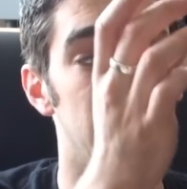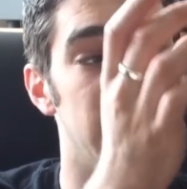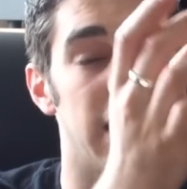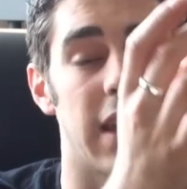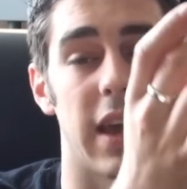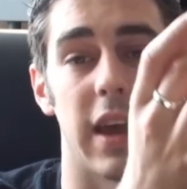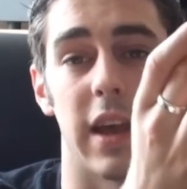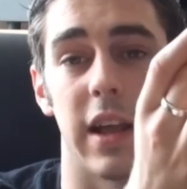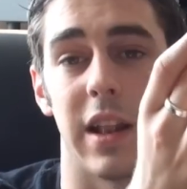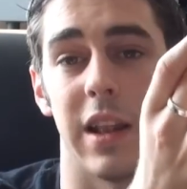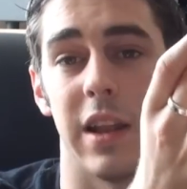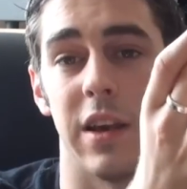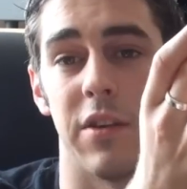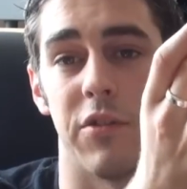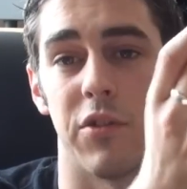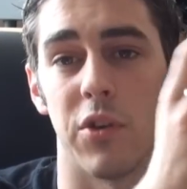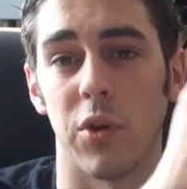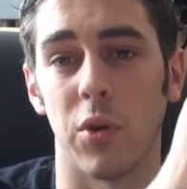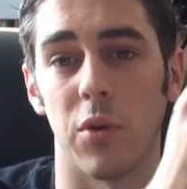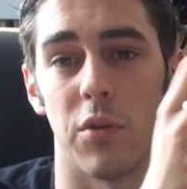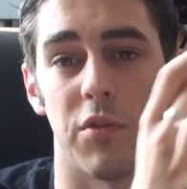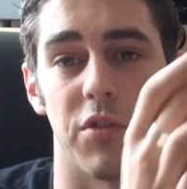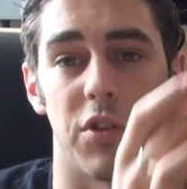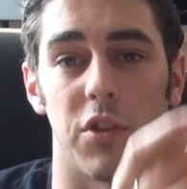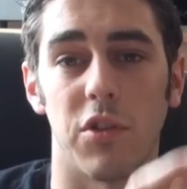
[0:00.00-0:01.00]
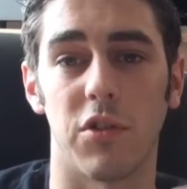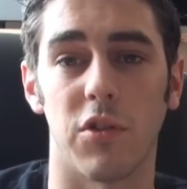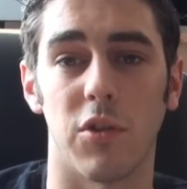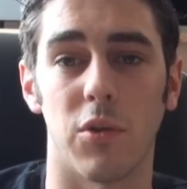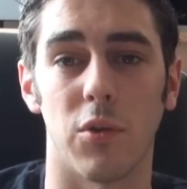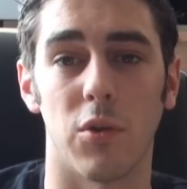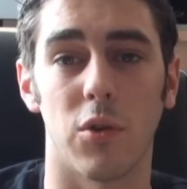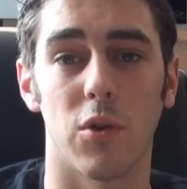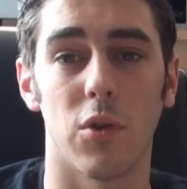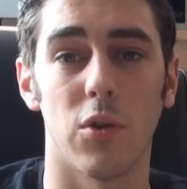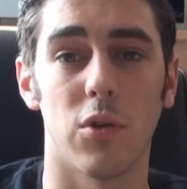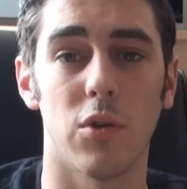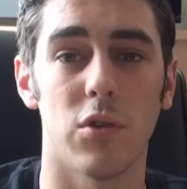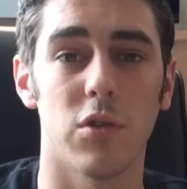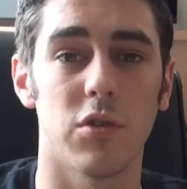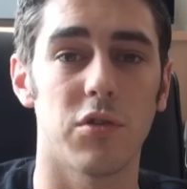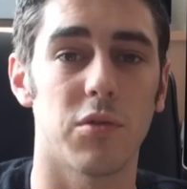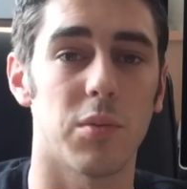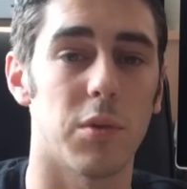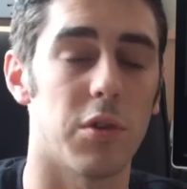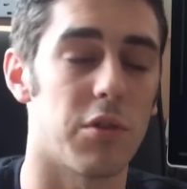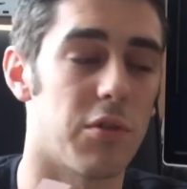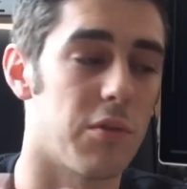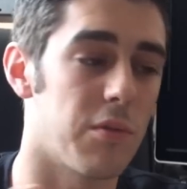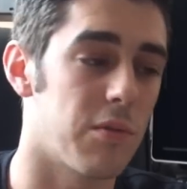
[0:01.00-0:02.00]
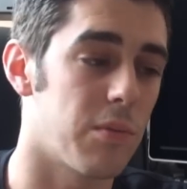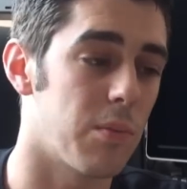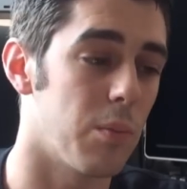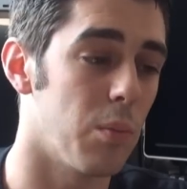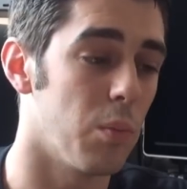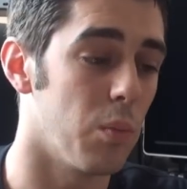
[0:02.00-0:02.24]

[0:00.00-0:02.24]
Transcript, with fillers: get a clear view of the two cores which